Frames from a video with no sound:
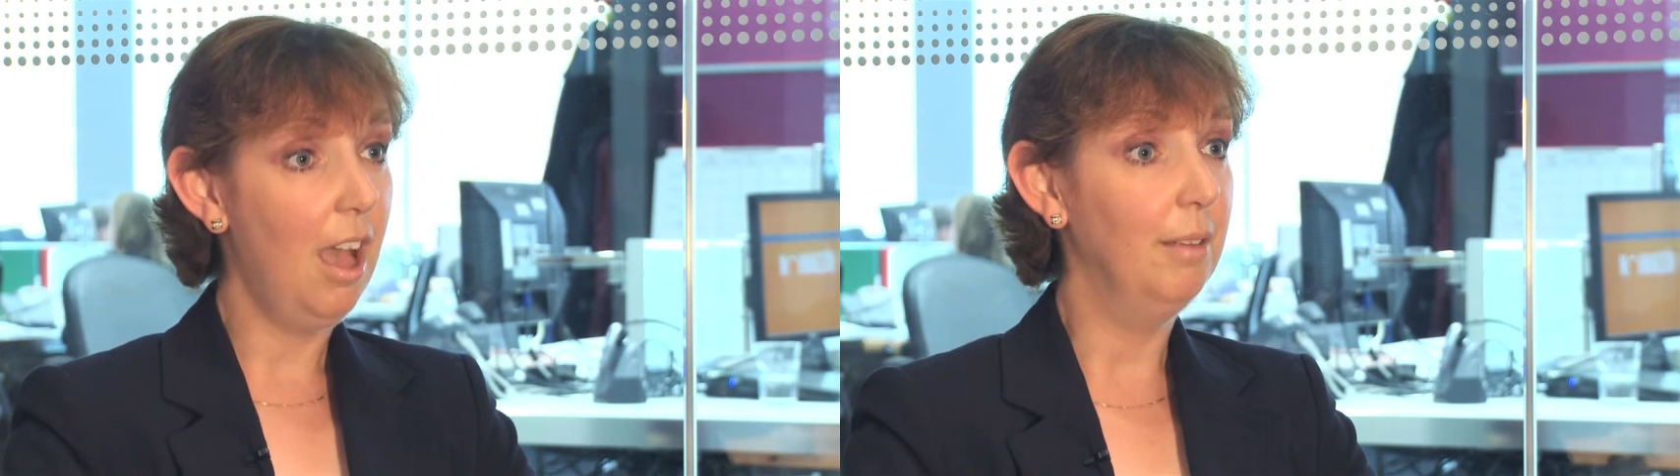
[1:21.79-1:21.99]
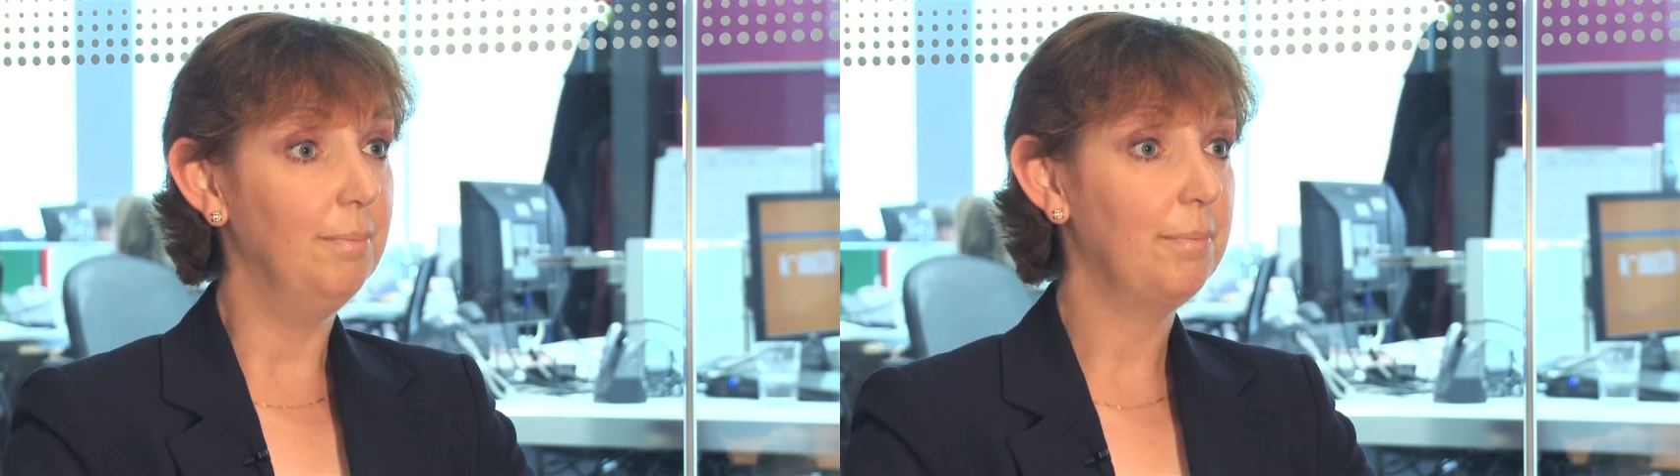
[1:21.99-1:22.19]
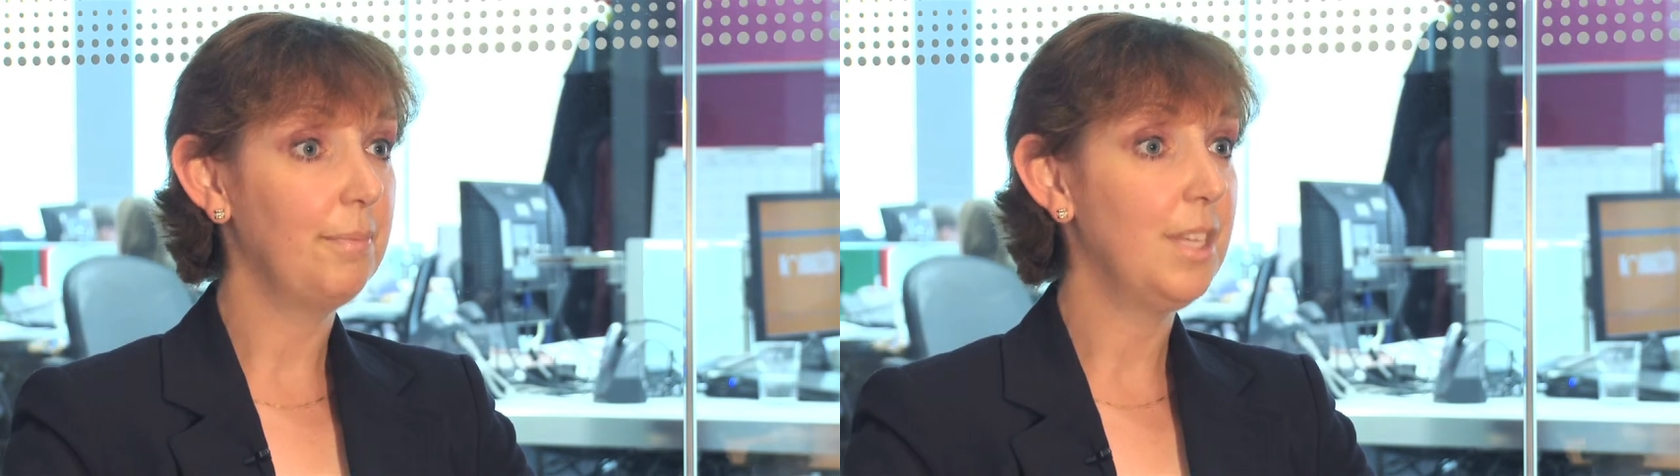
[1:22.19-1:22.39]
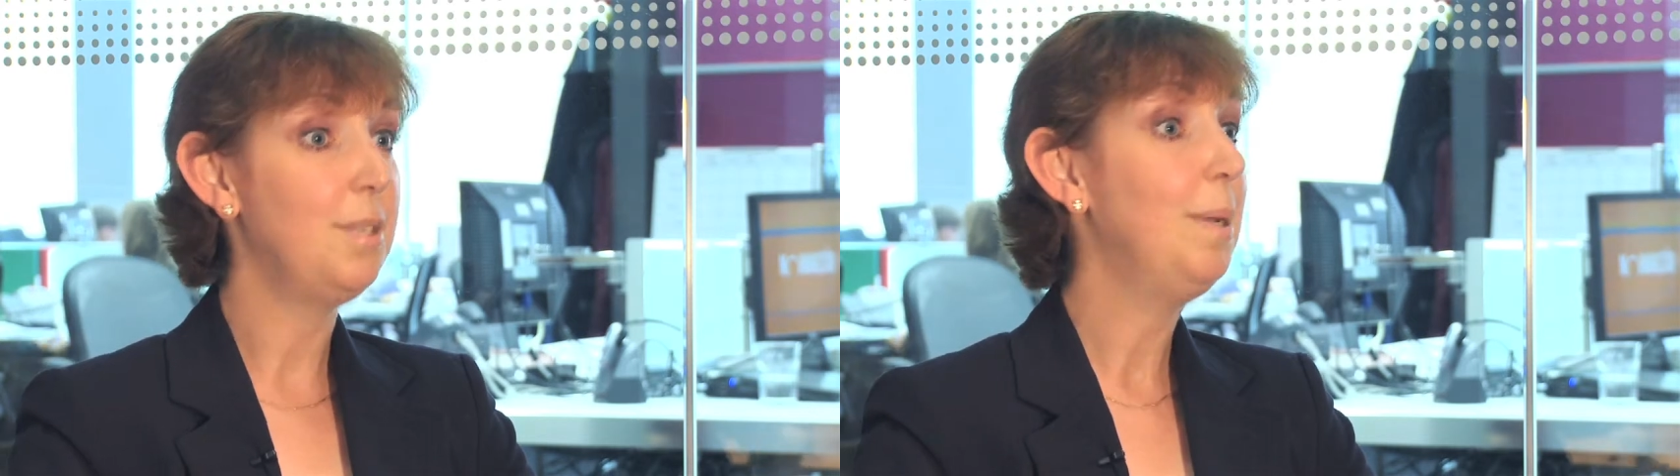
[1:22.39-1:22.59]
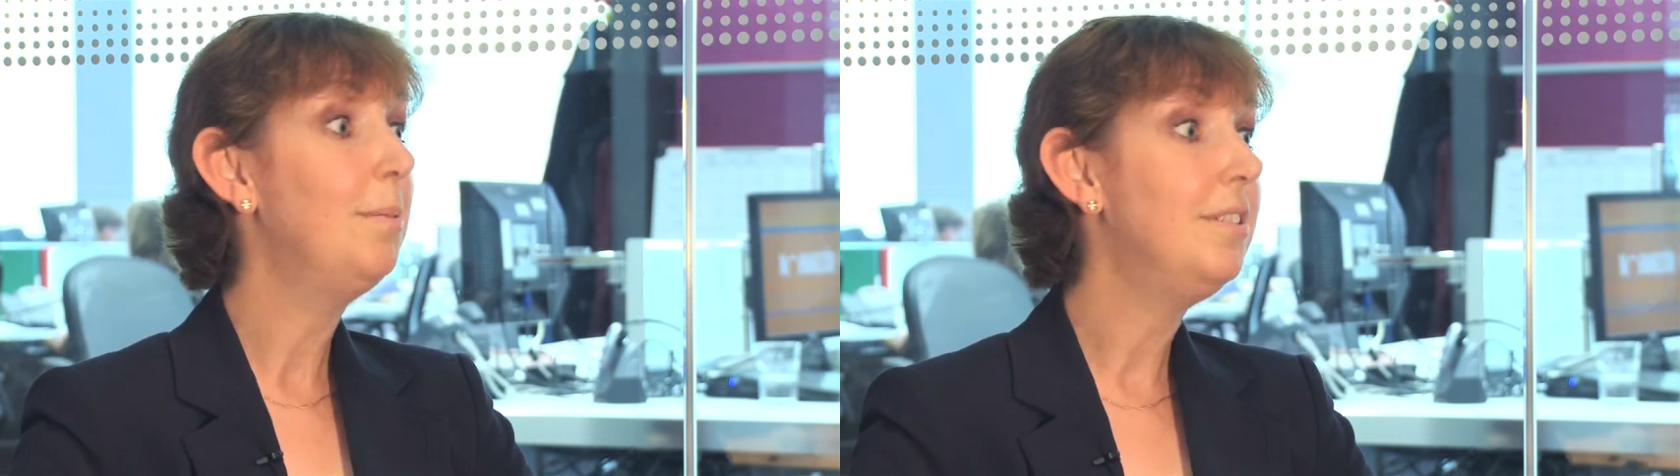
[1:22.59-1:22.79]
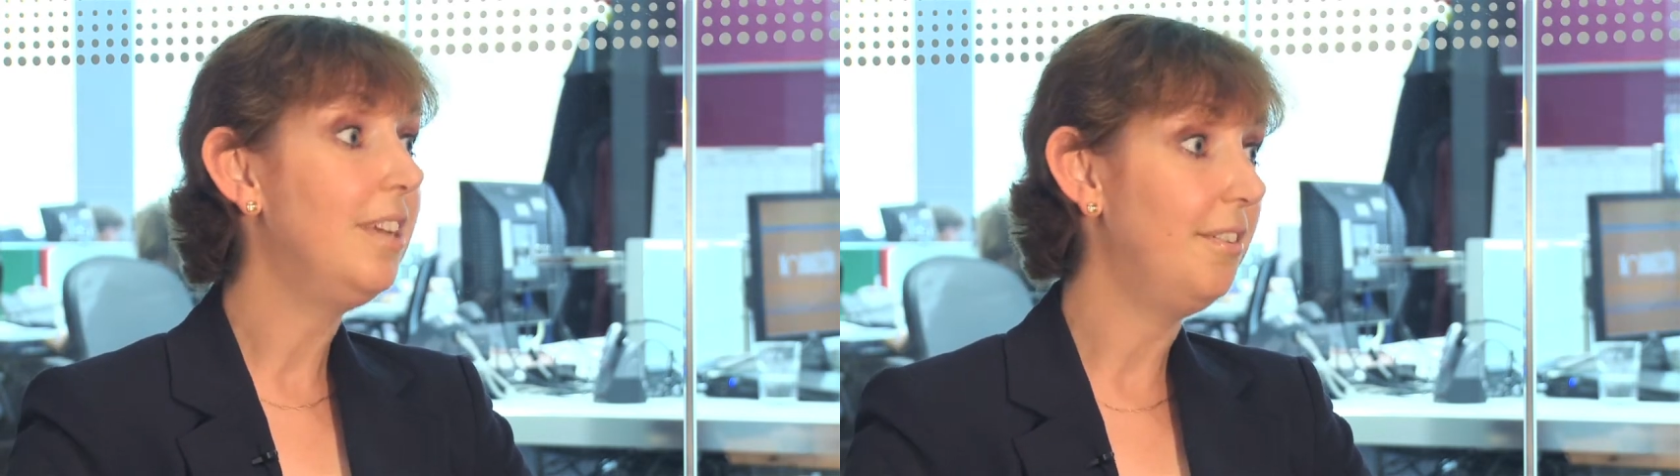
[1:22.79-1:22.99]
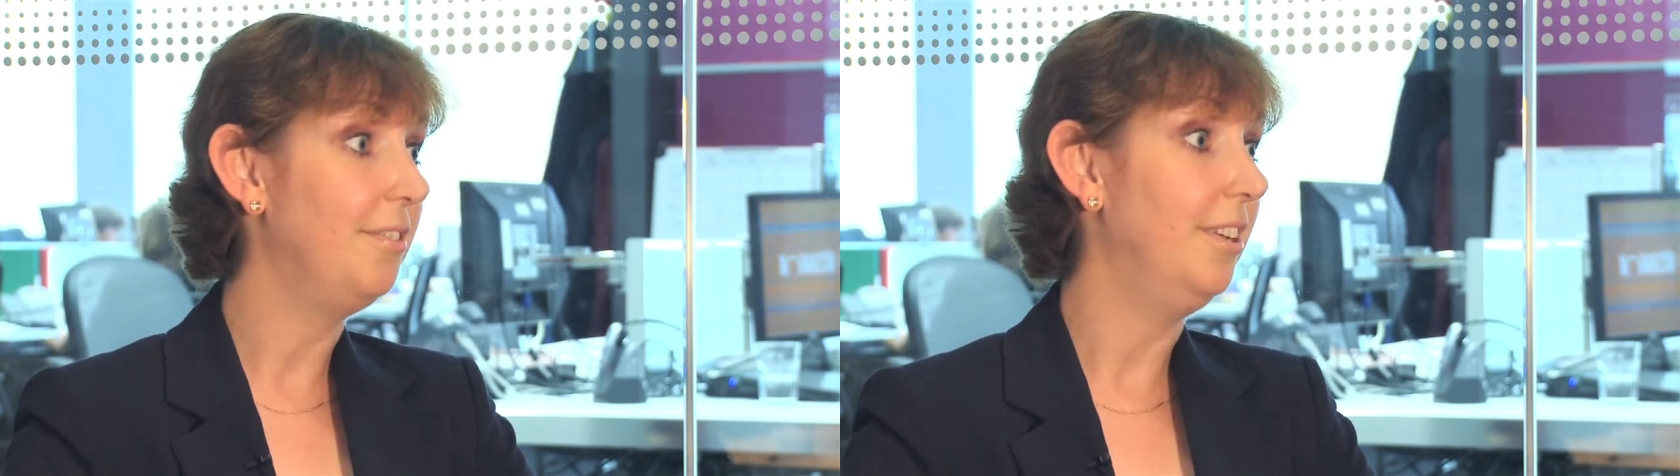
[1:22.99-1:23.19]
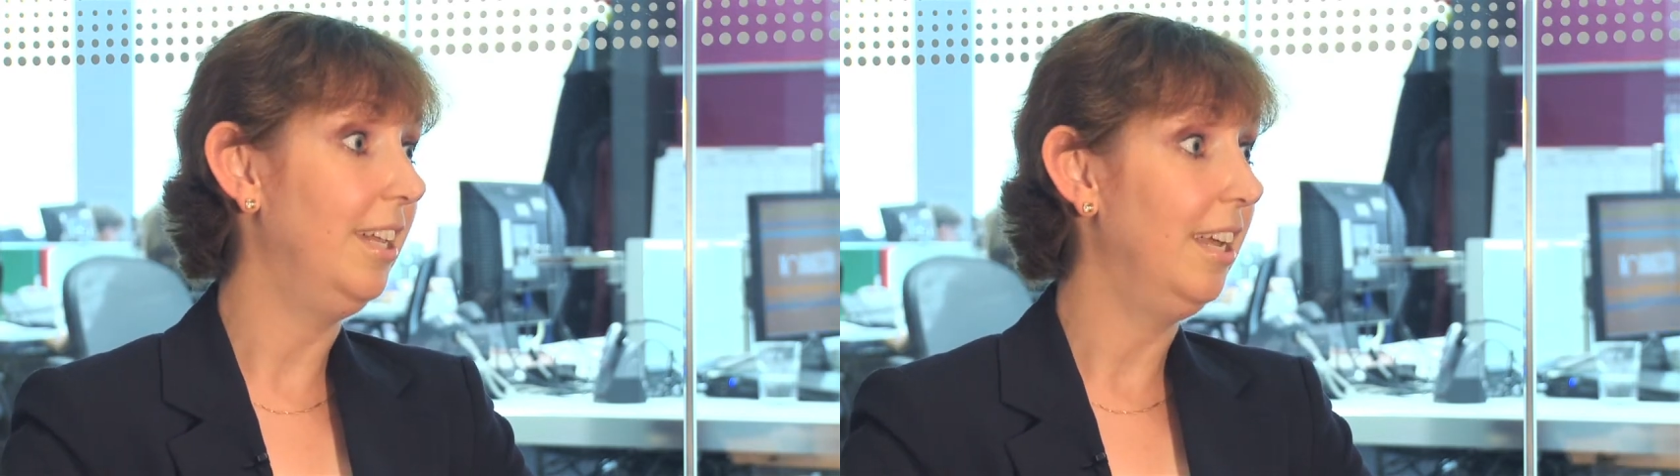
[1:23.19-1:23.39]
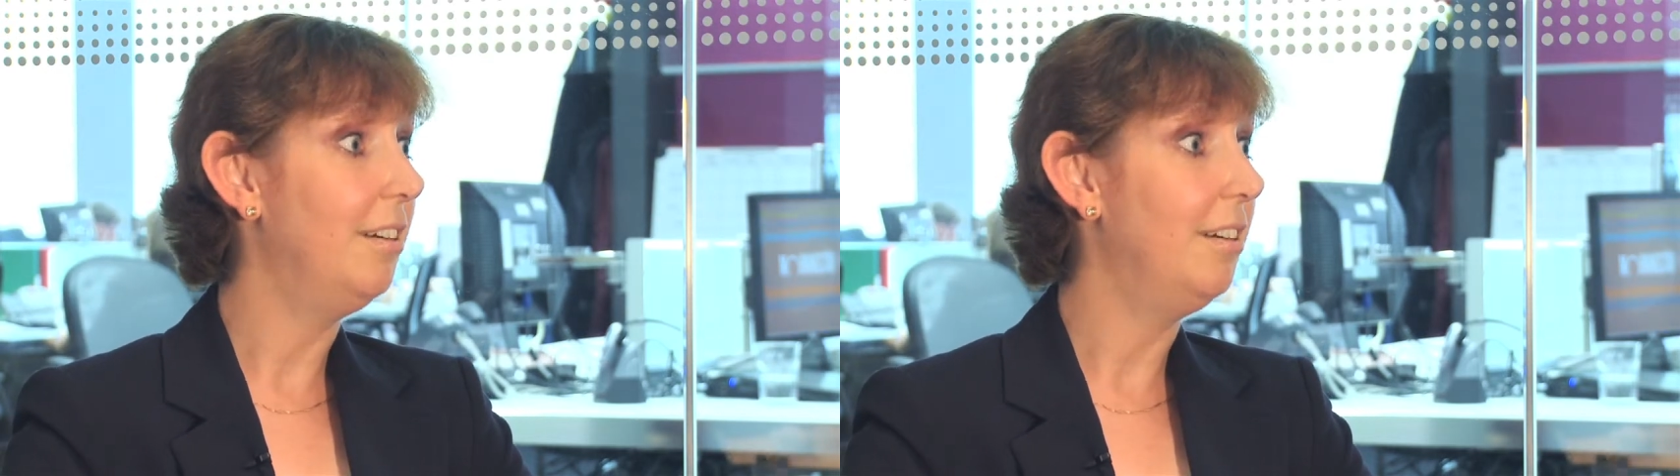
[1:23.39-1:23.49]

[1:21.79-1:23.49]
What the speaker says: So people are definitely